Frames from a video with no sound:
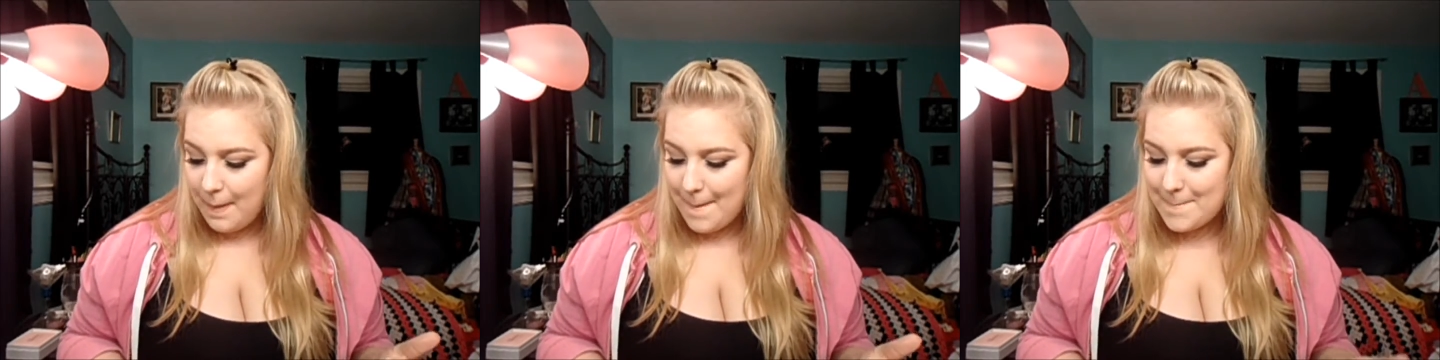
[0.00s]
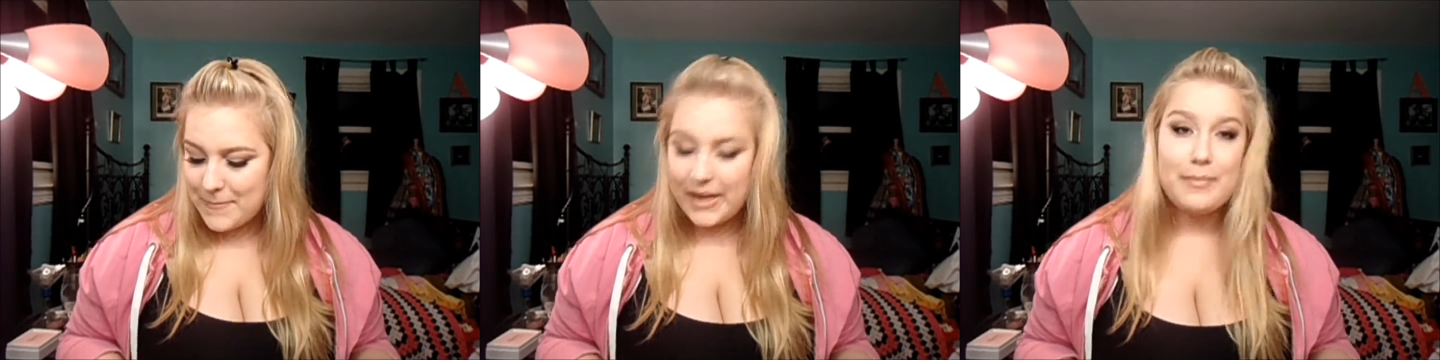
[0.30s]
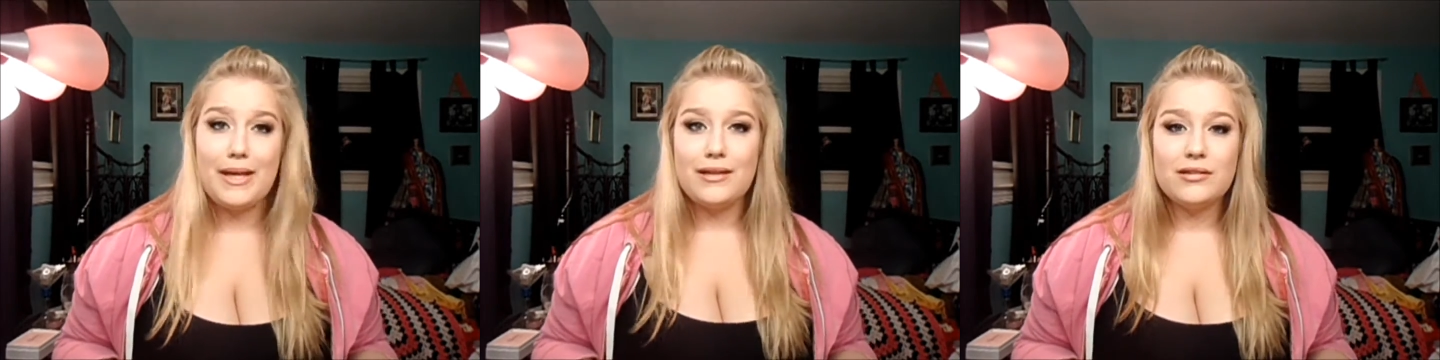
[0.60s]

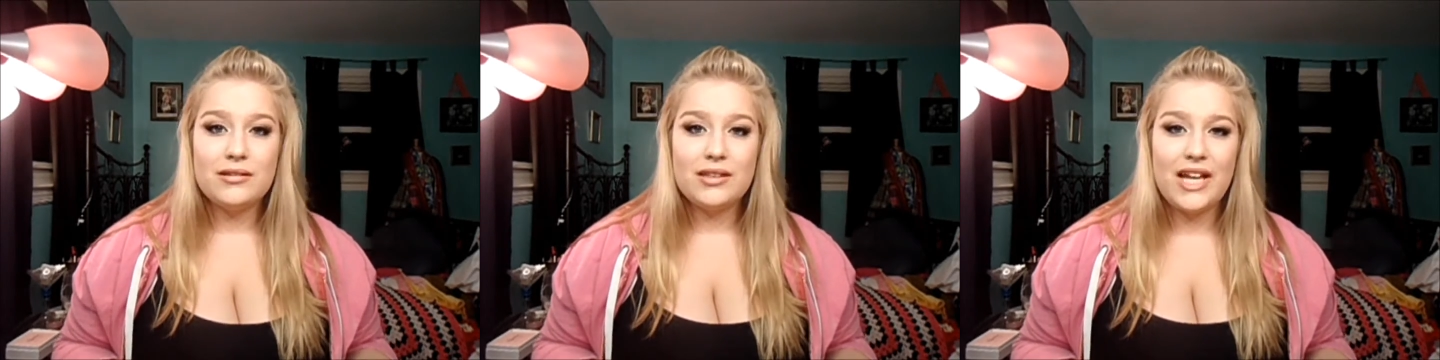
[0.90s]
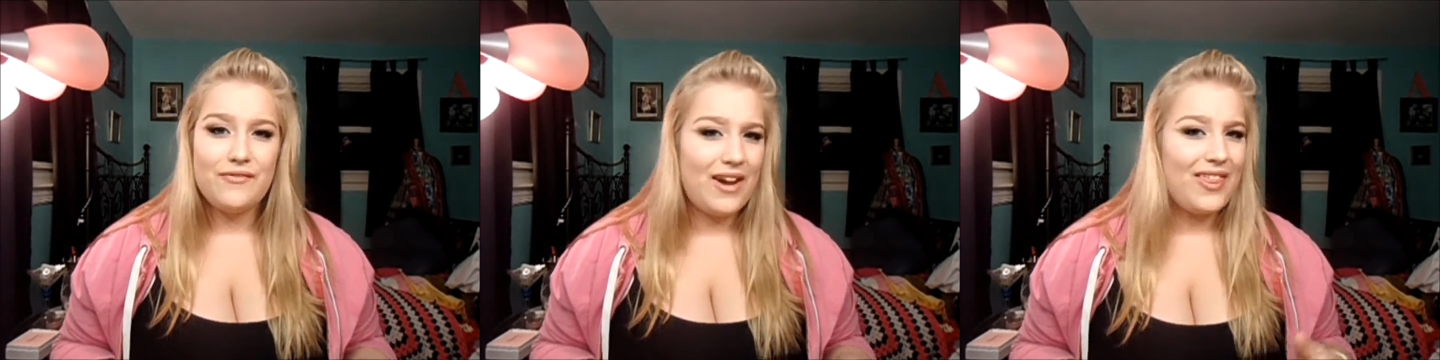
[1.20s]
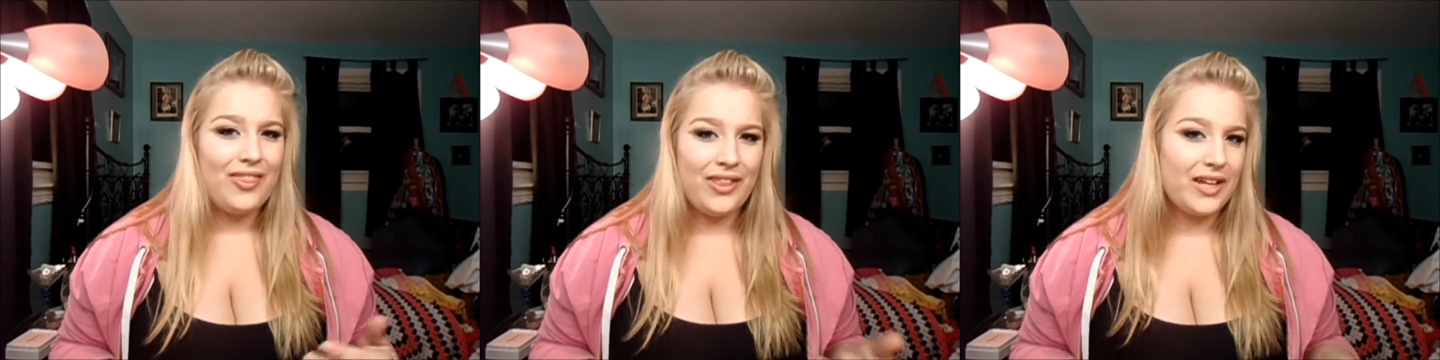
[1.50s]
Maybe. If I
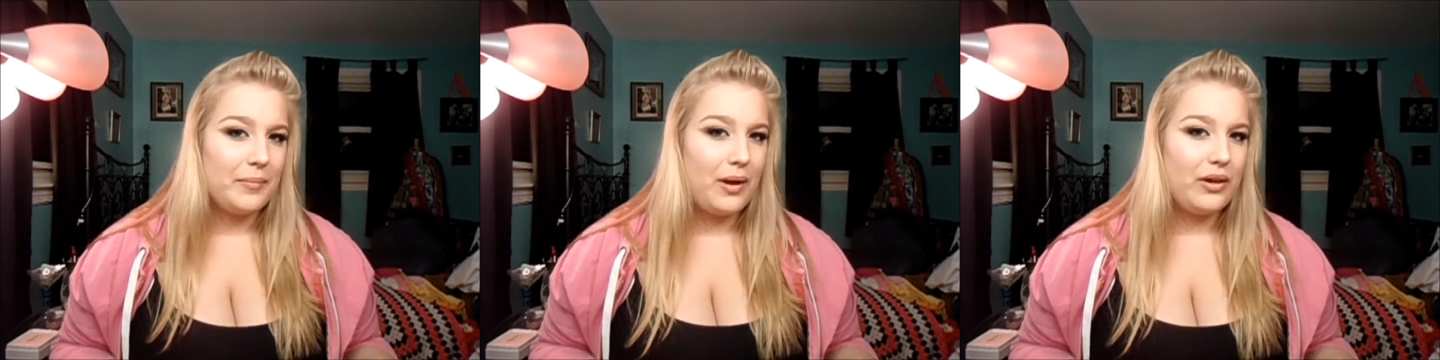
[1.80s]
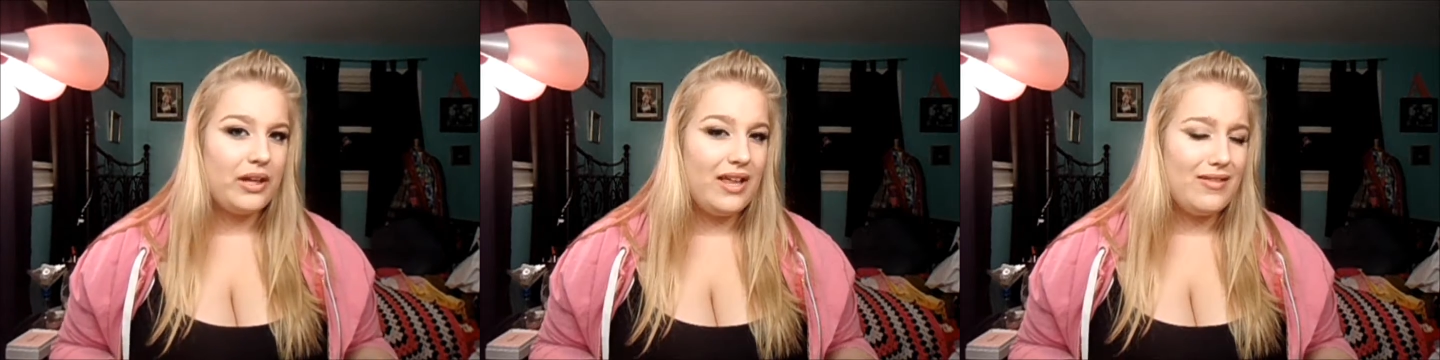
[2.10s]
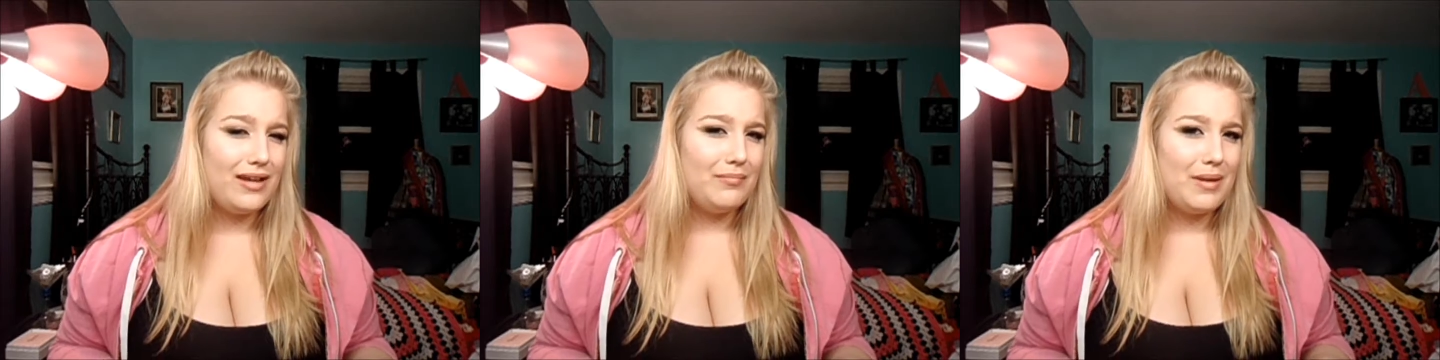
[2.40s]
think about it. And
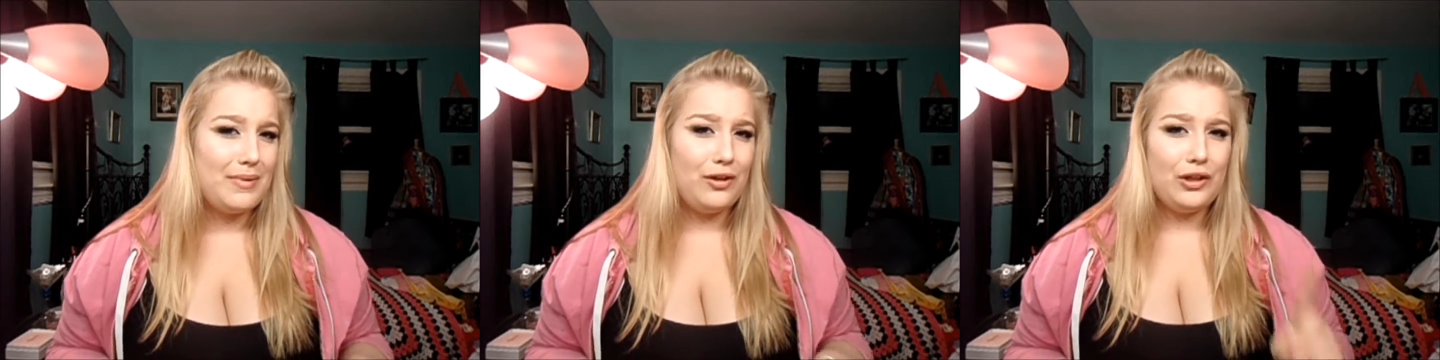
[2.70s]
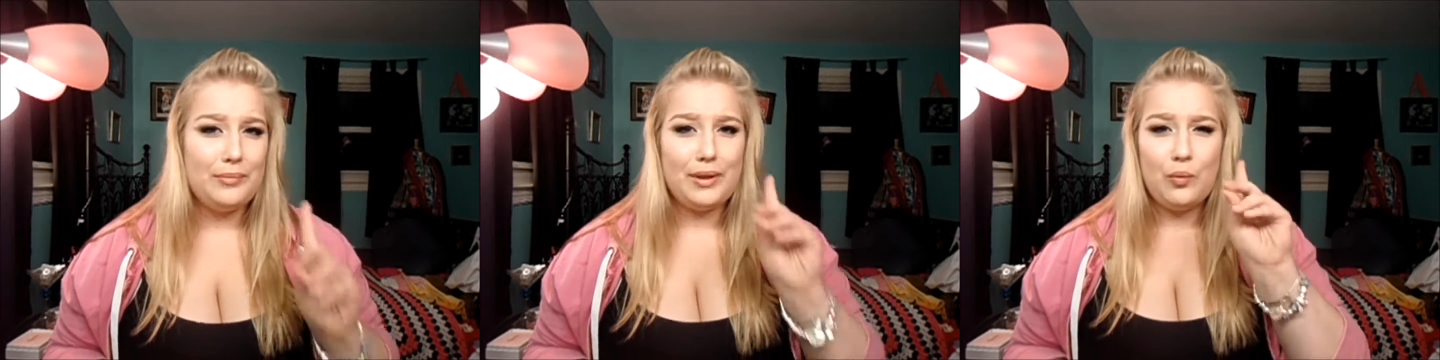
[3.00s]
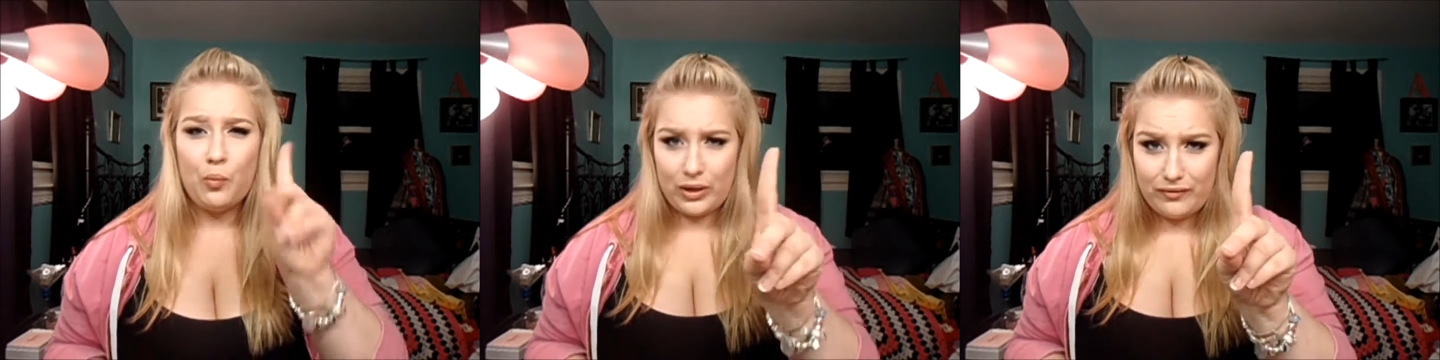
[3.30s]
then maybe I'll only play
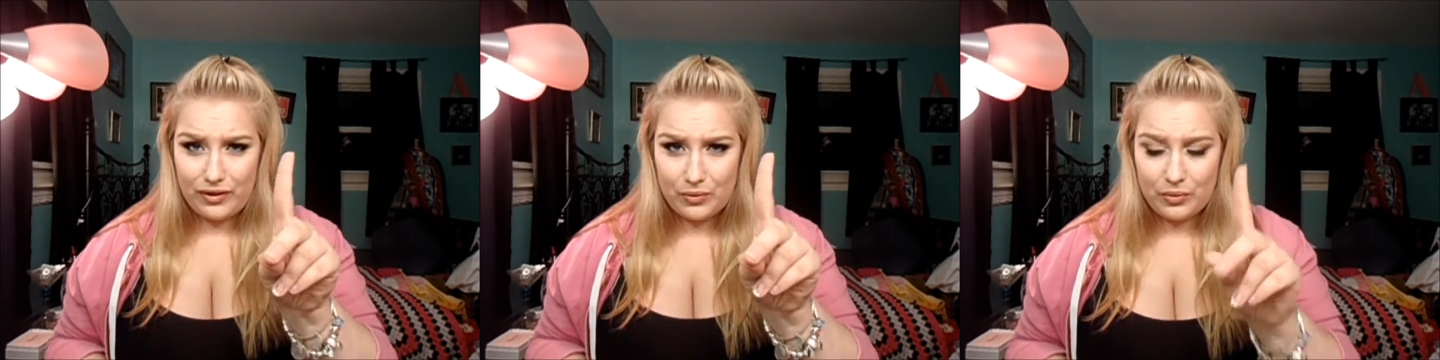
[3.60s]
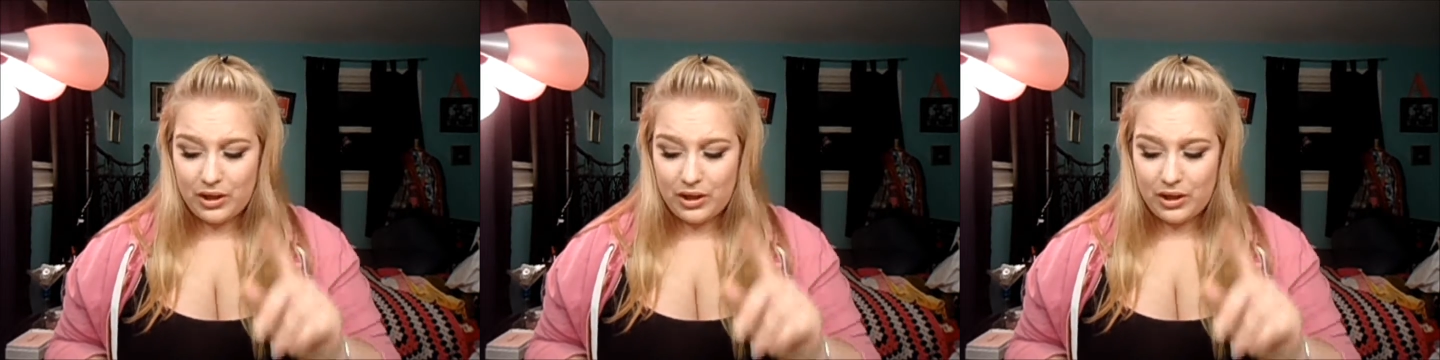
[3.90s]
one of you